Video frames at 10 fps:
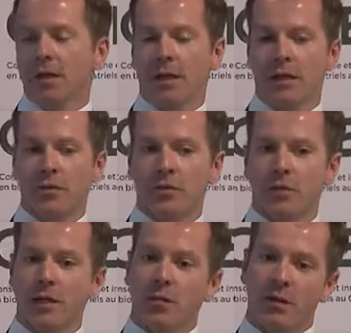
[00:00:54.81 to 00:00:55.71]
And
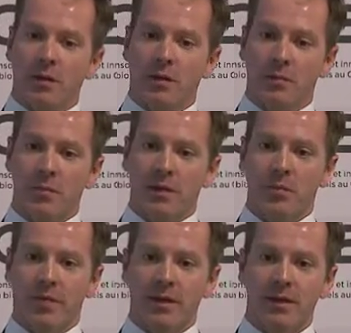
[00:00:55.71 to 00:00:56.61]
today what I'll be
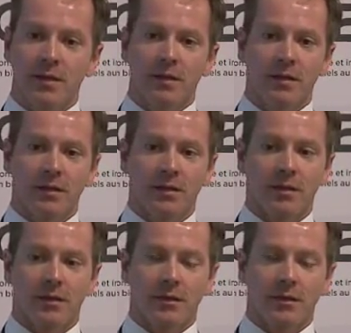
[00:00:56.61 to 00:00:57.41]
presenting is